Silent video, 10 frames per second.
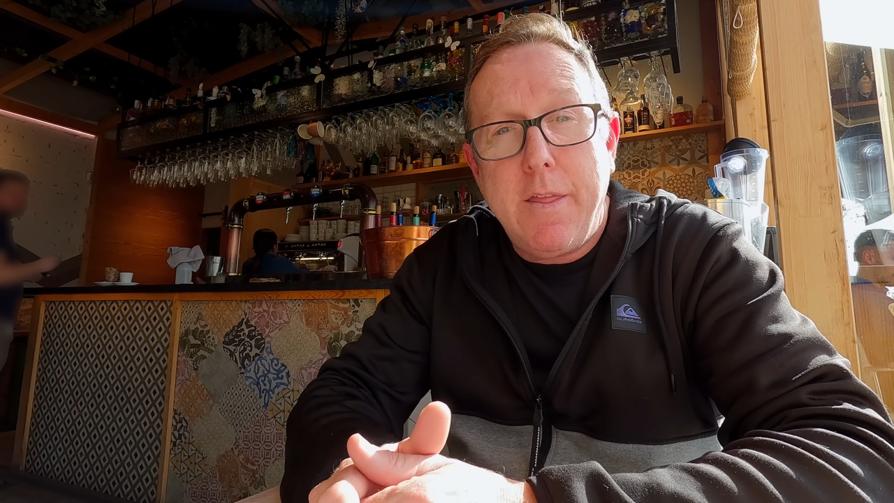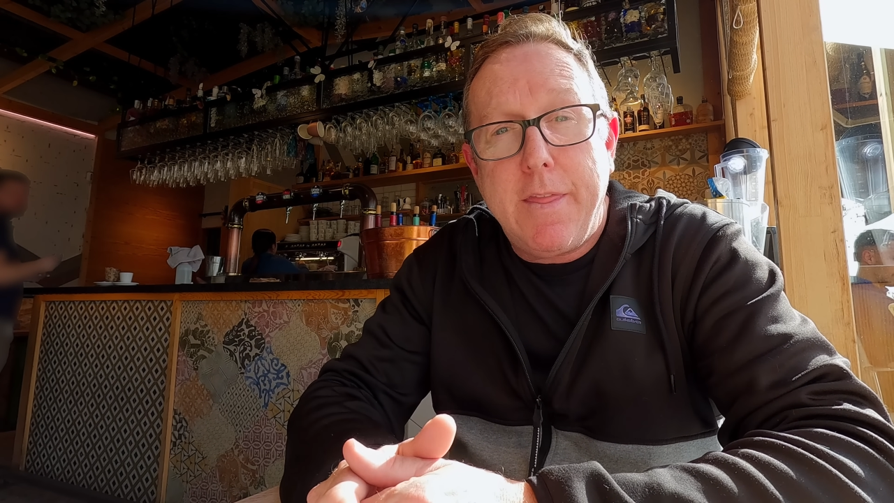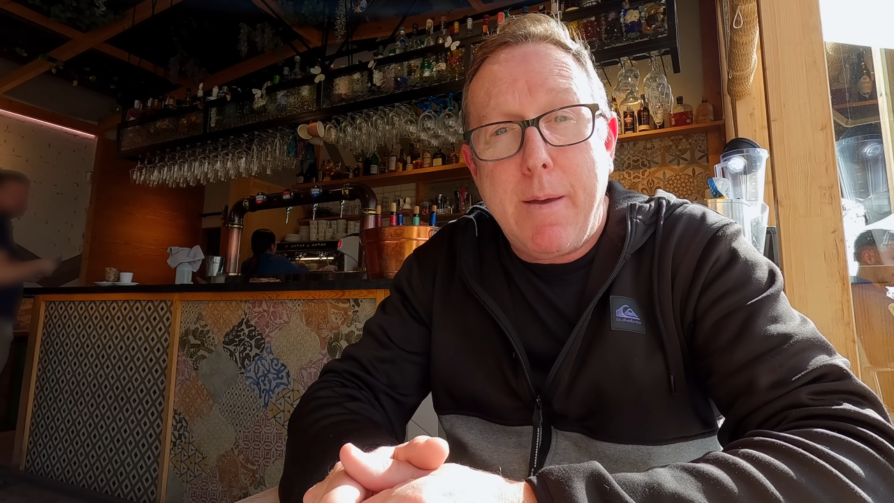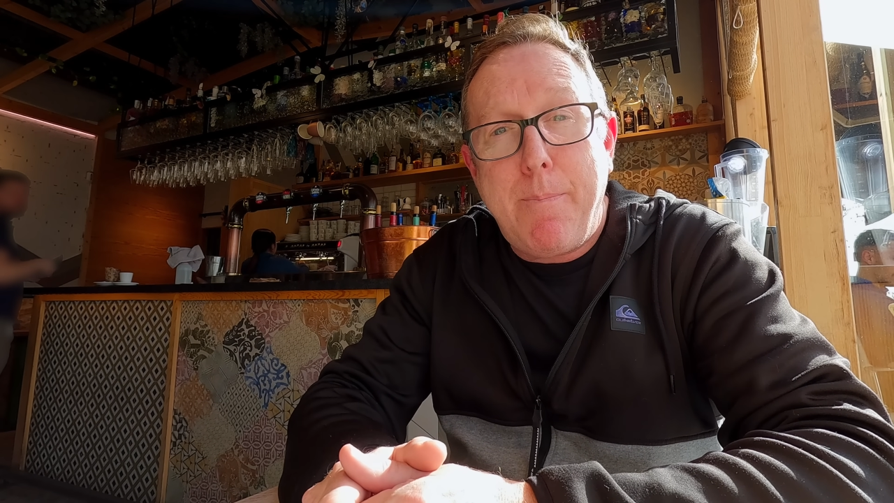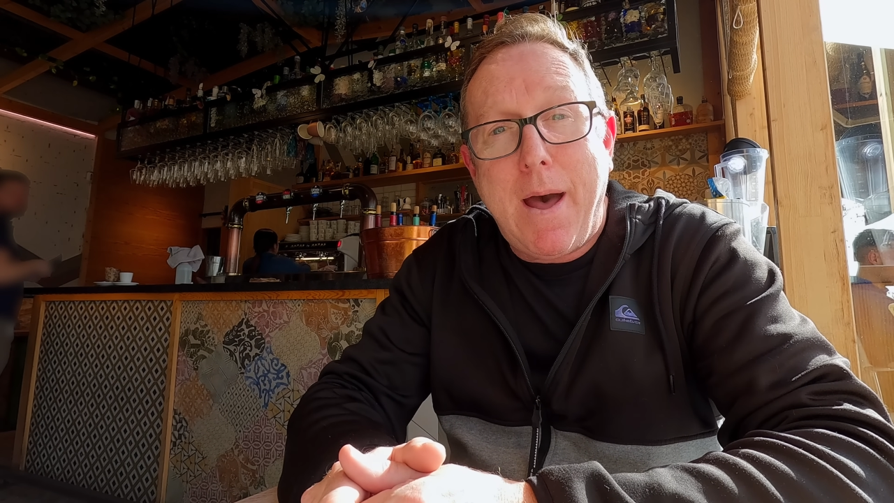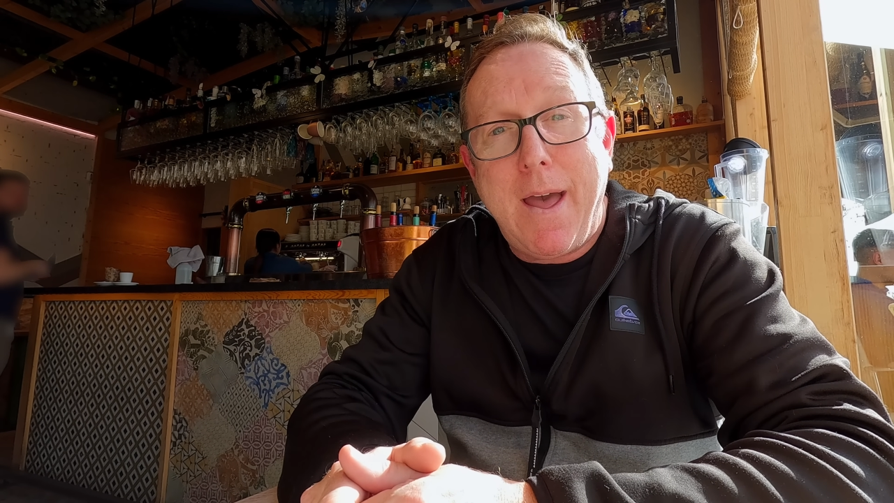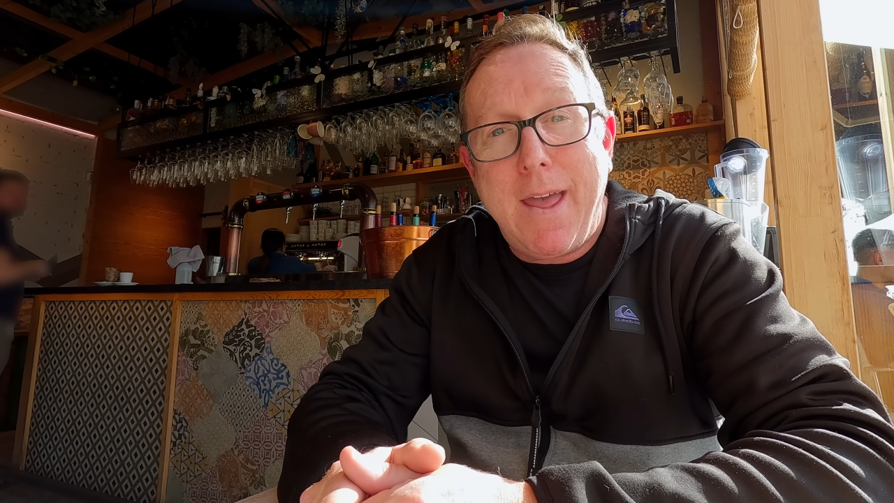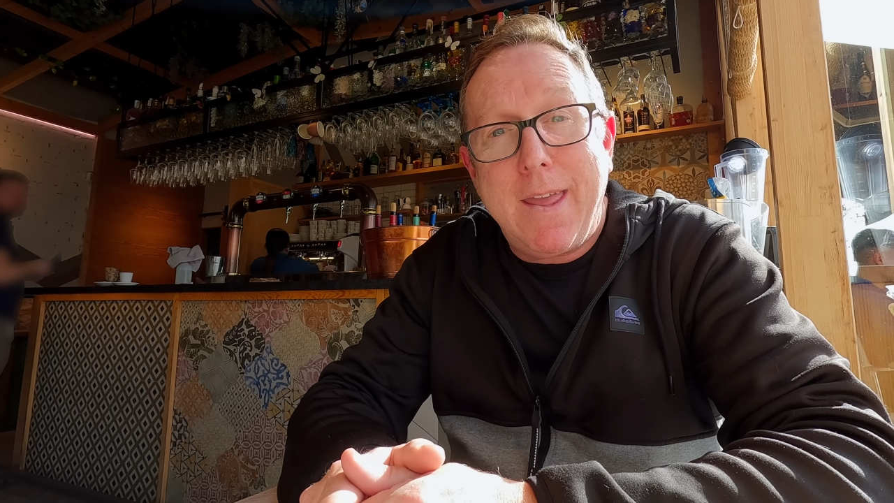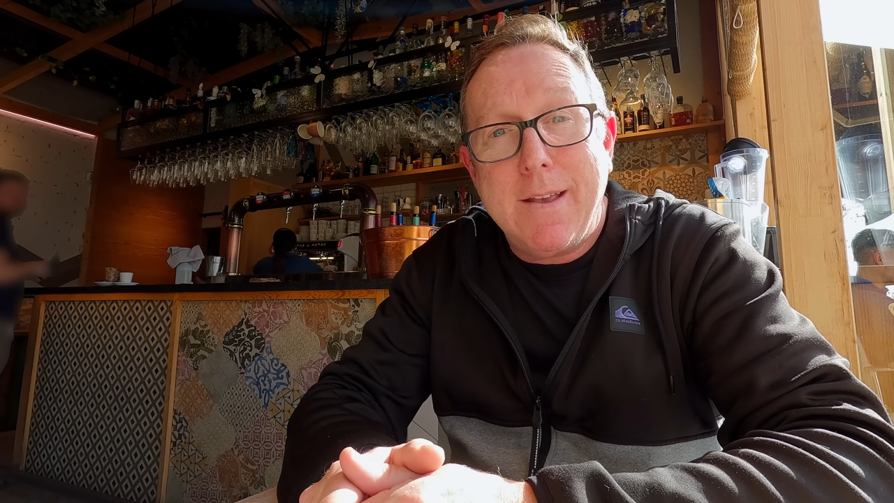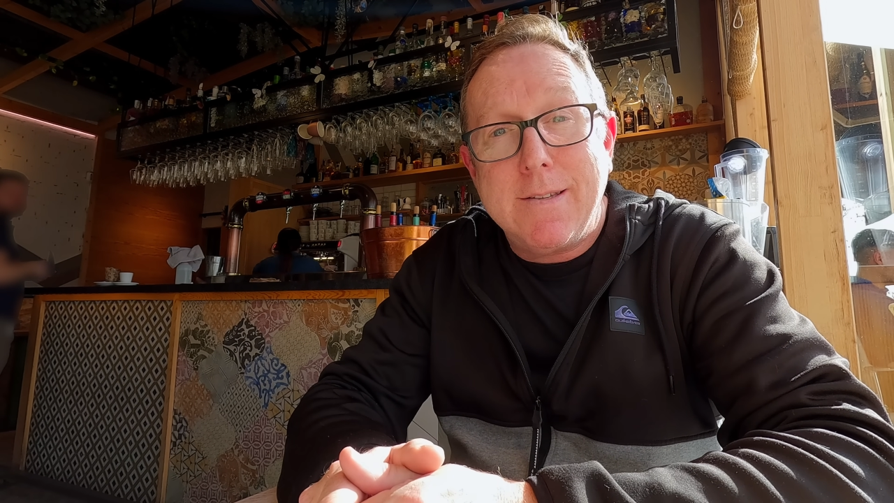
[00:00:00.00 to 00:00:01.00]
their
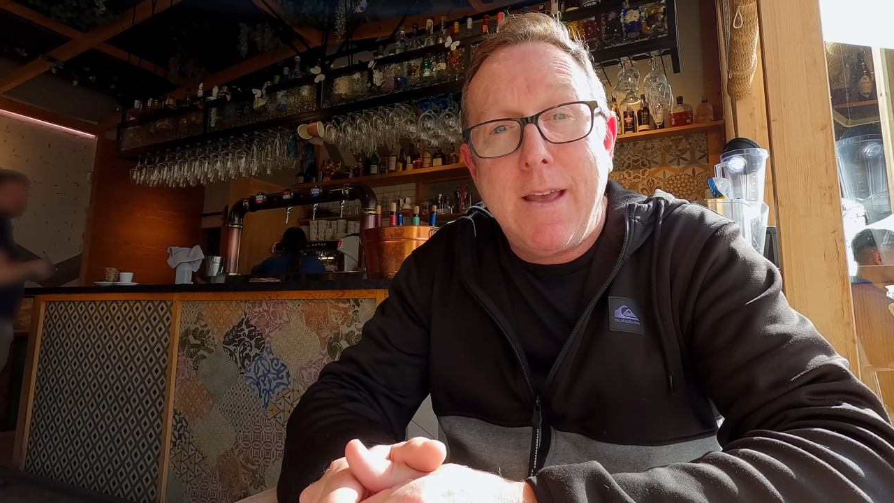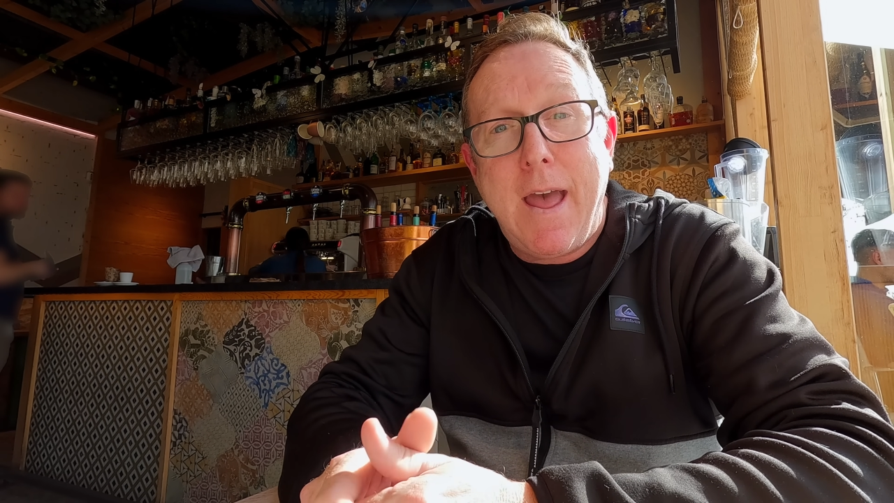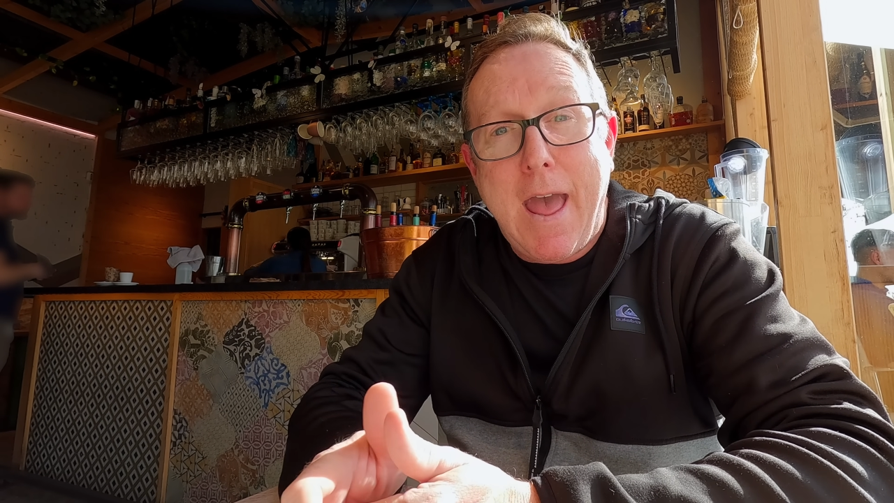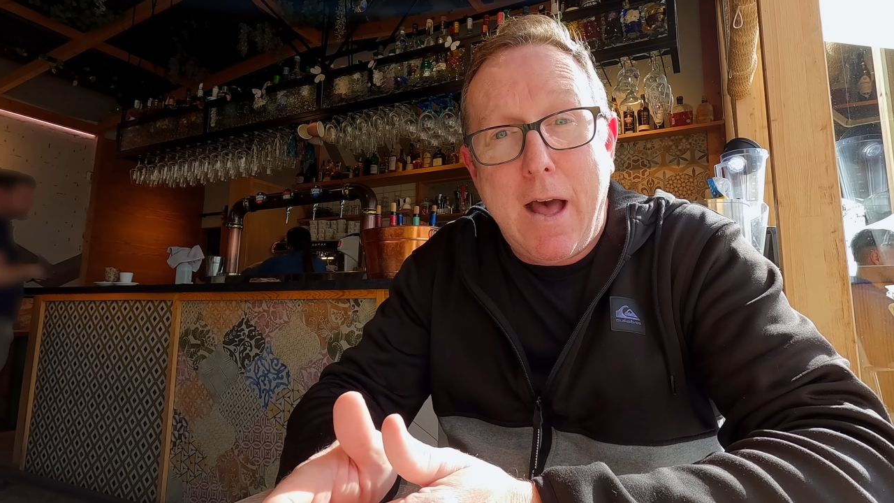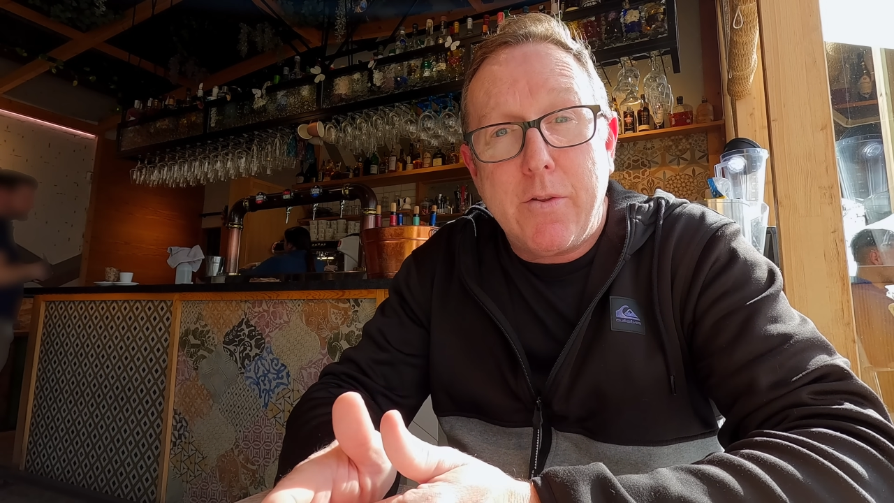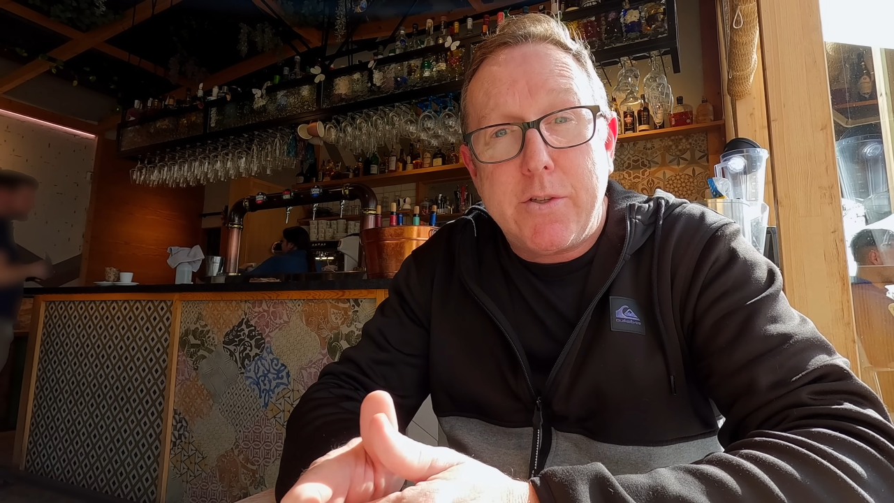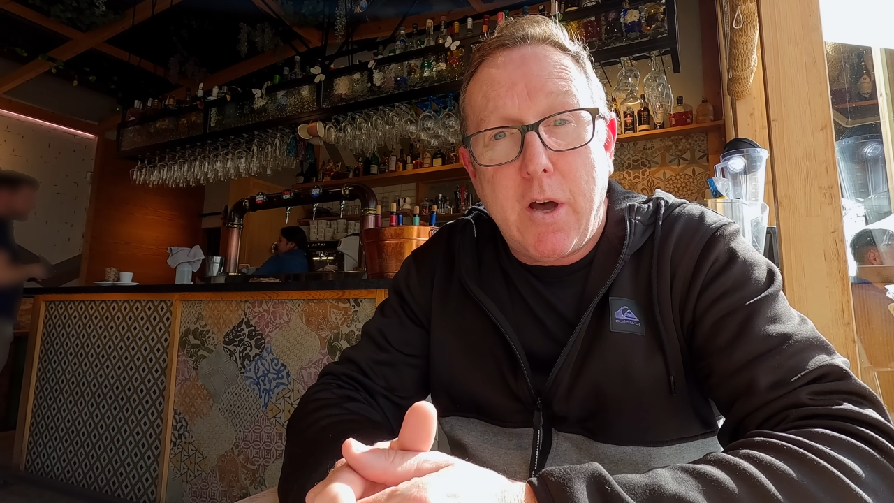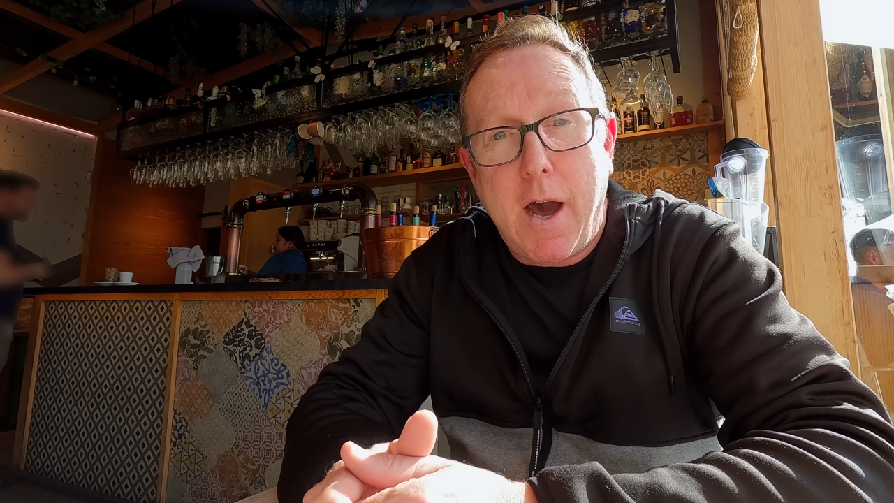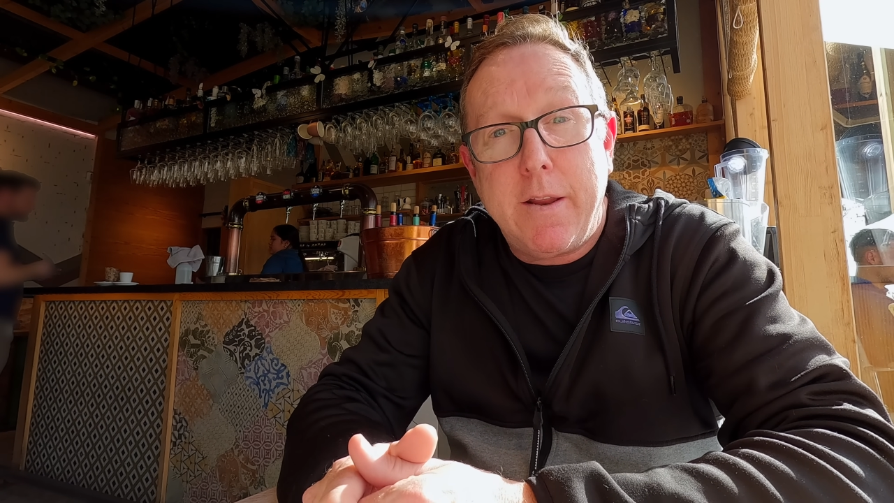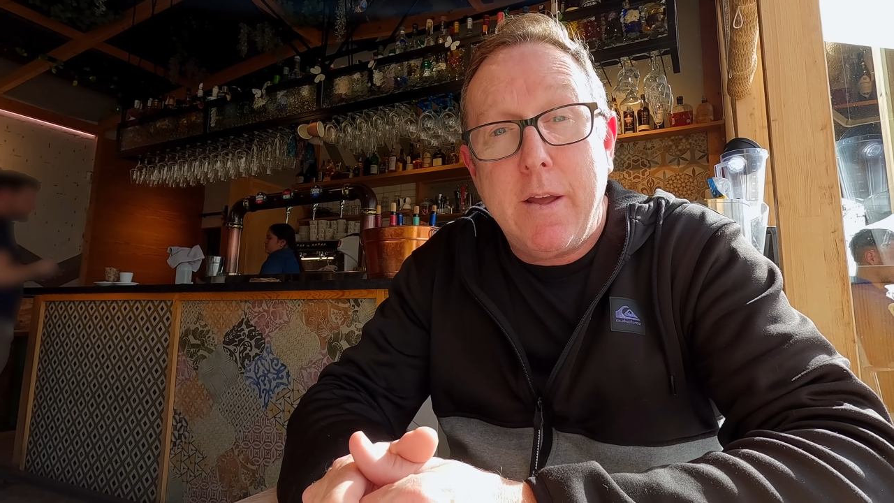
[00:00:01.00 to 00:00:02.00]
paellas
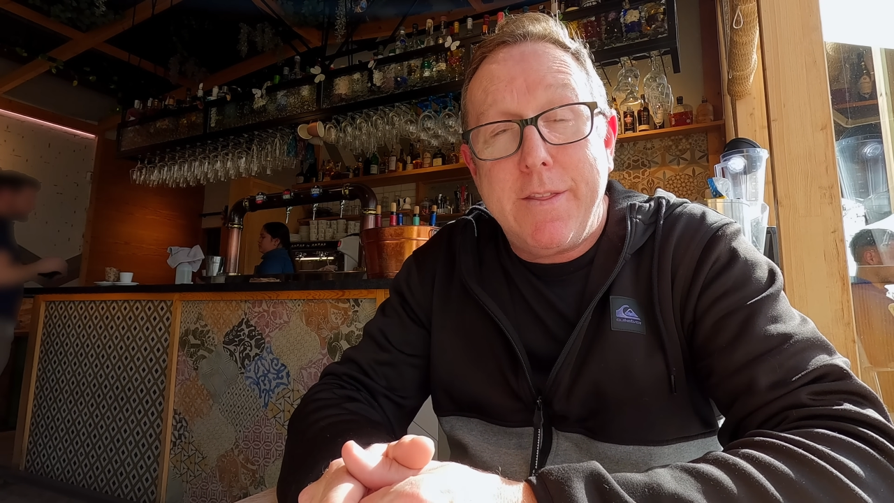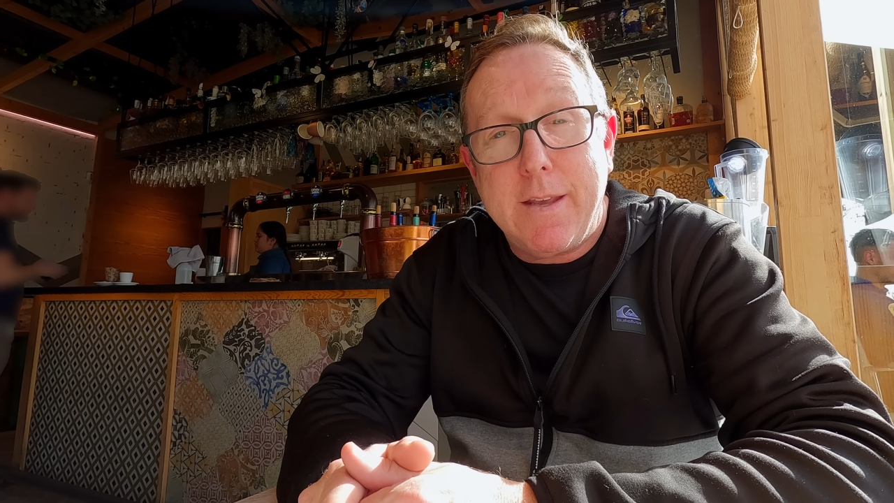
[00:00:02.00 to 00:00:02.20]
outside the